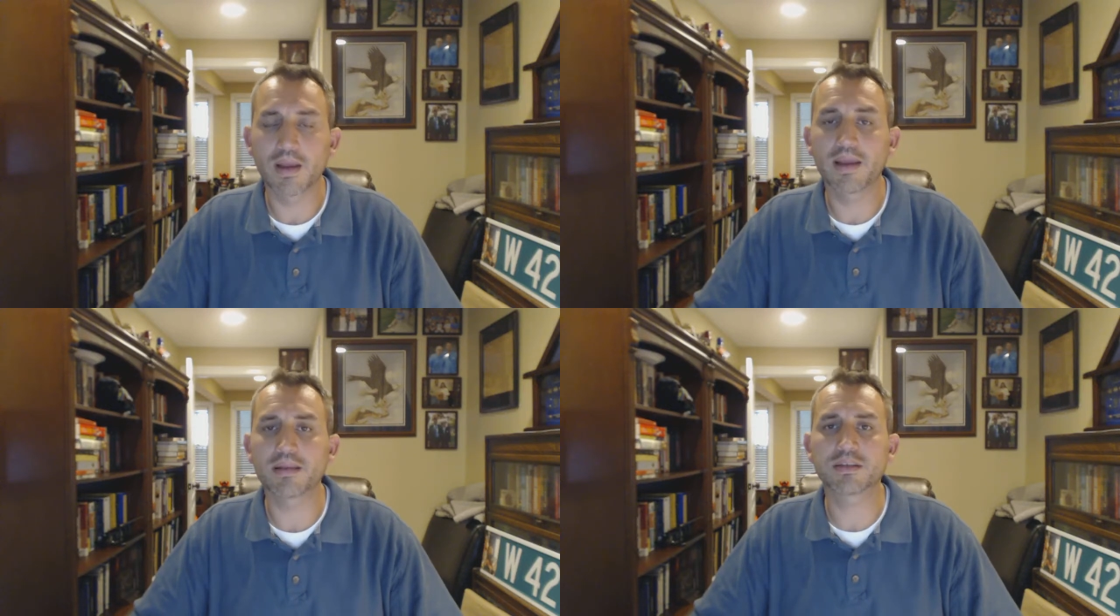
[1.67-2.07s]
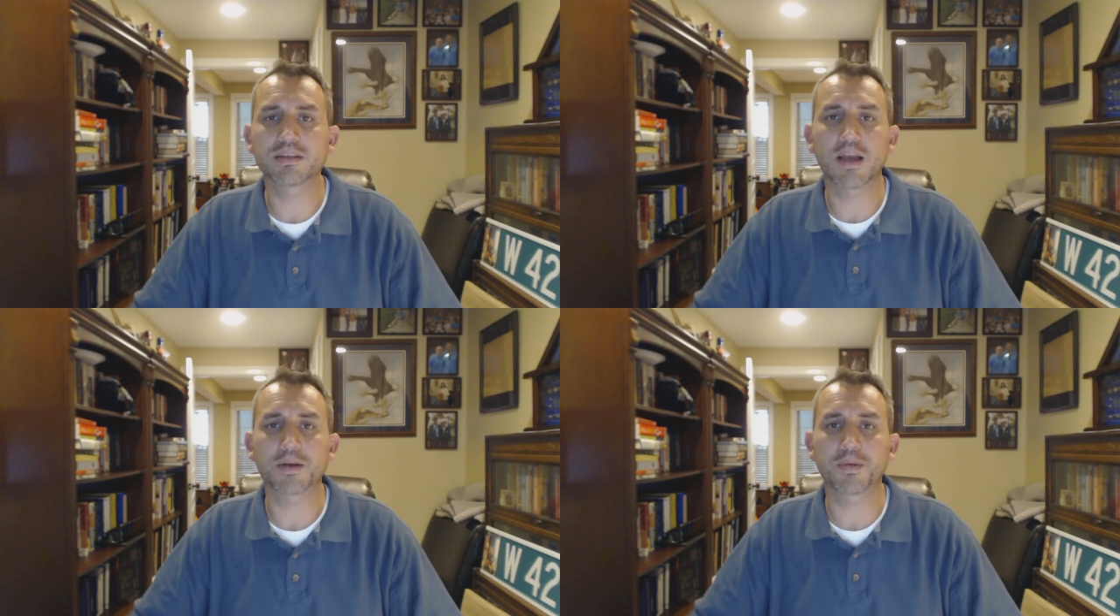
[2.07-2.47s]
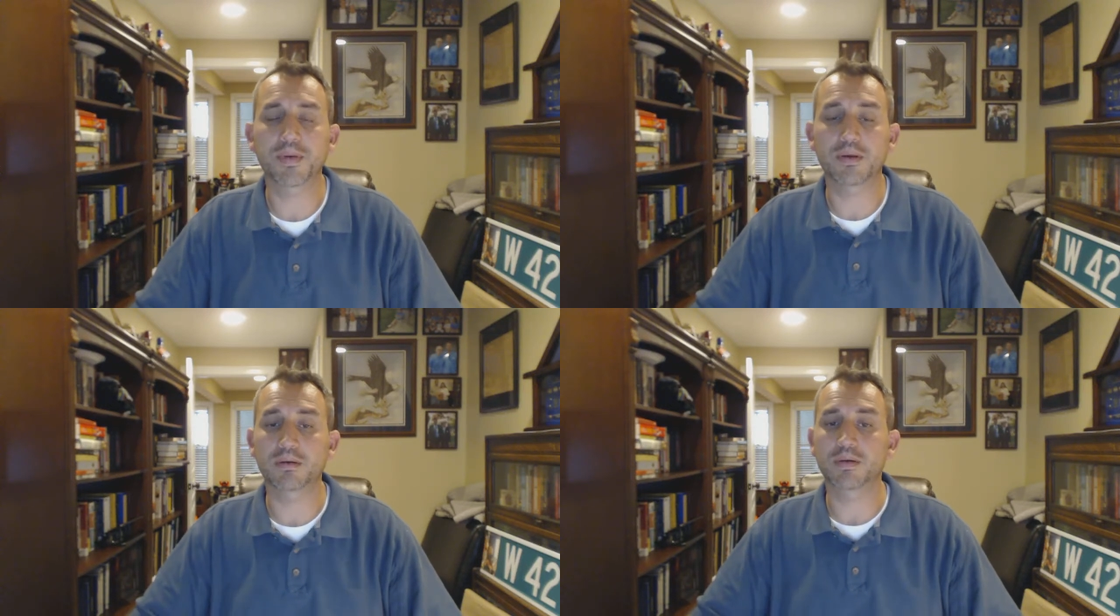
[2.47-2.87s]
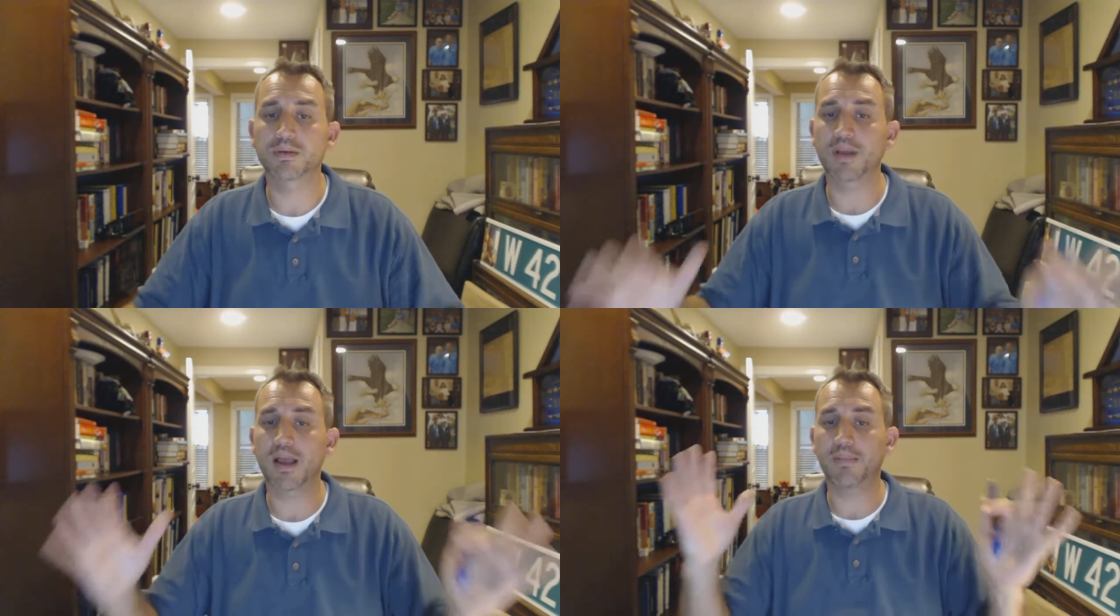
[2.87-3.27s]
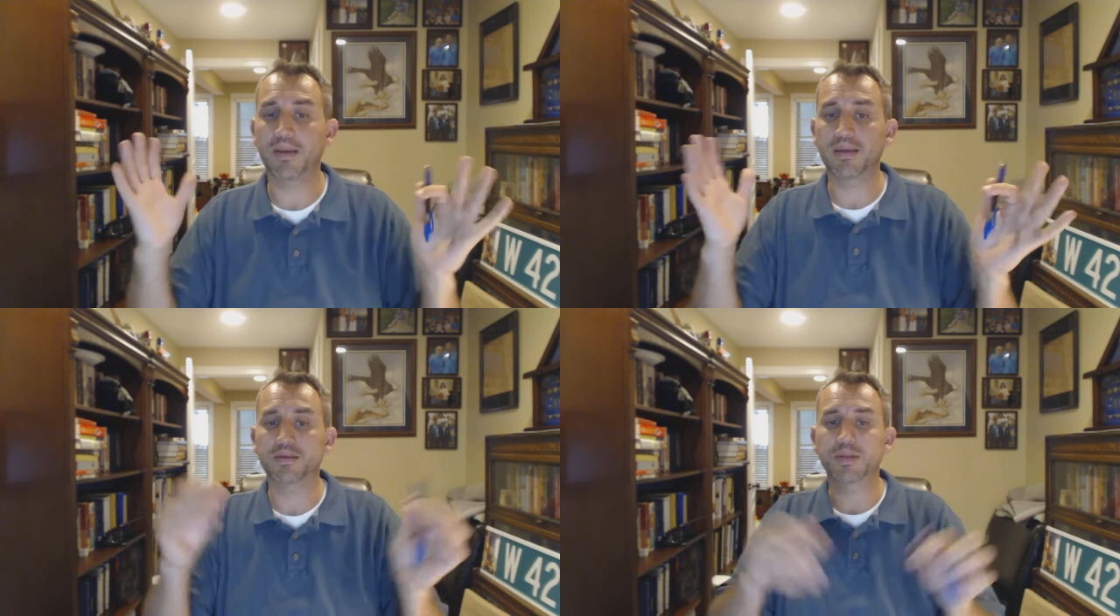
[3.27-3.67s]
Hey, this is Dr. Peter Terzop.
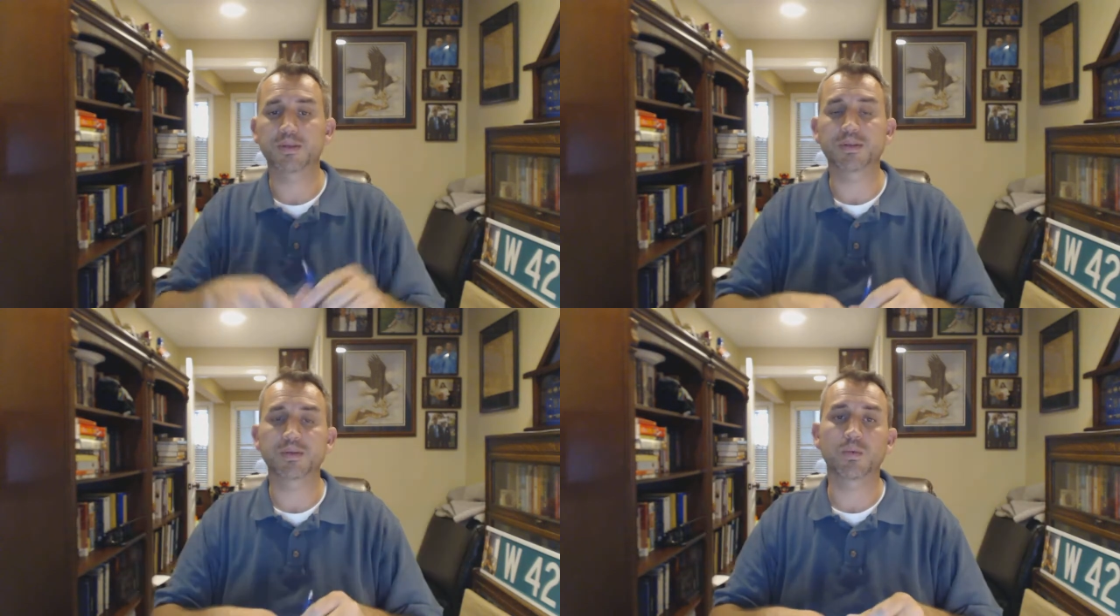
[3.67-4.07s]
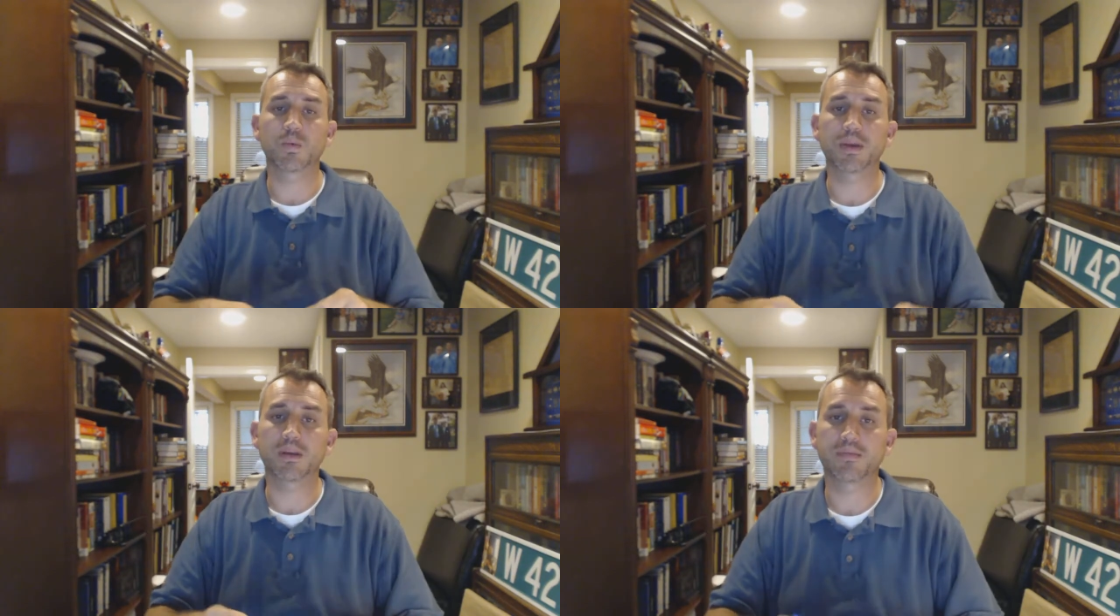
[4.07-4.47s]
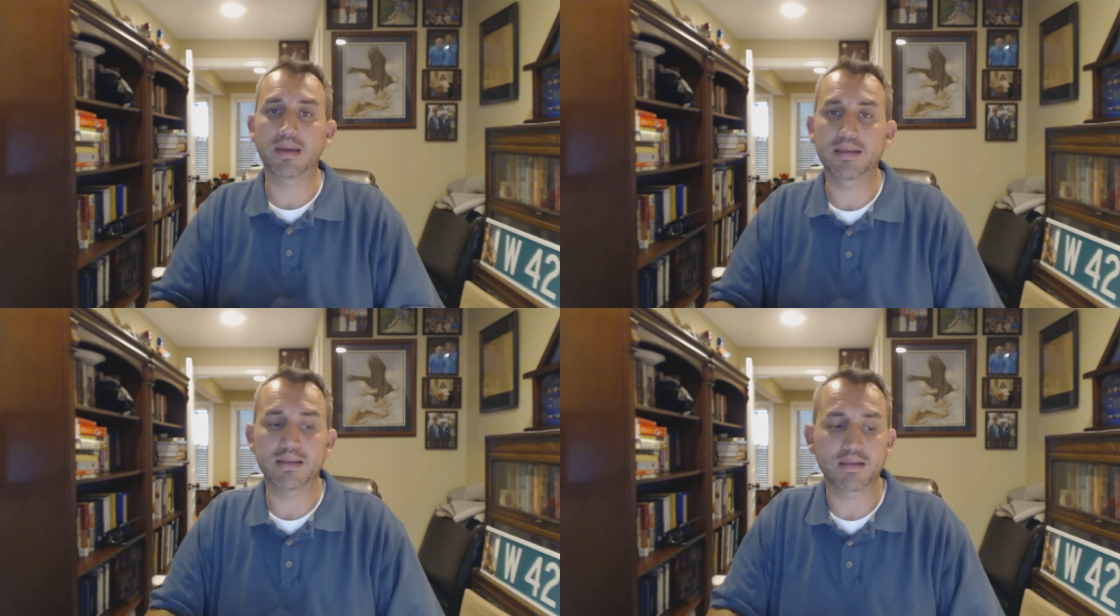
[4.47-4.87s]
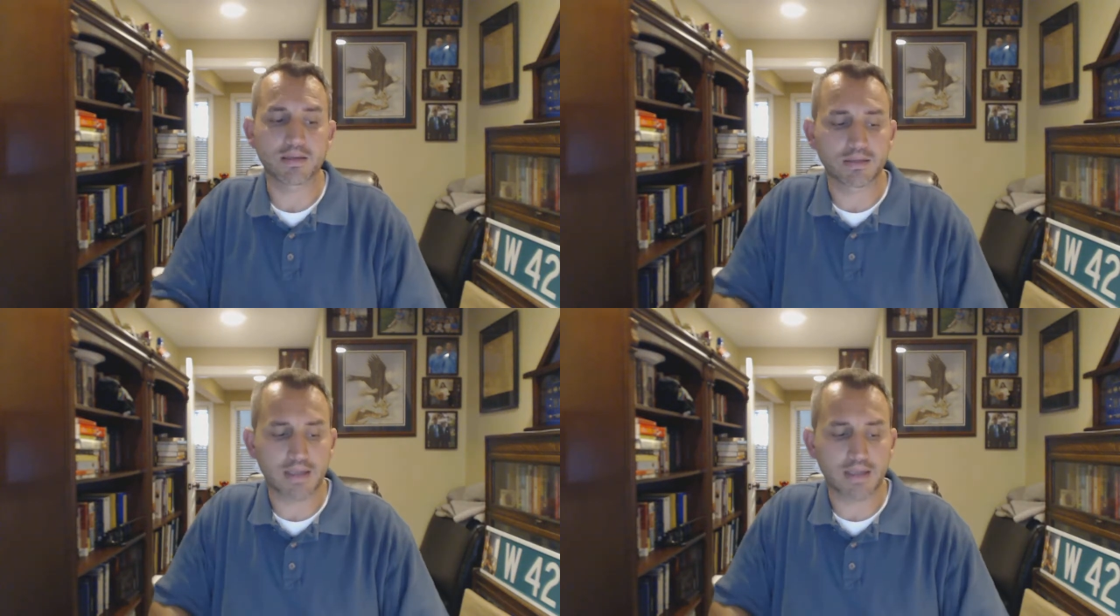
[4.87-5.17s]
I guess this is a week of ideas.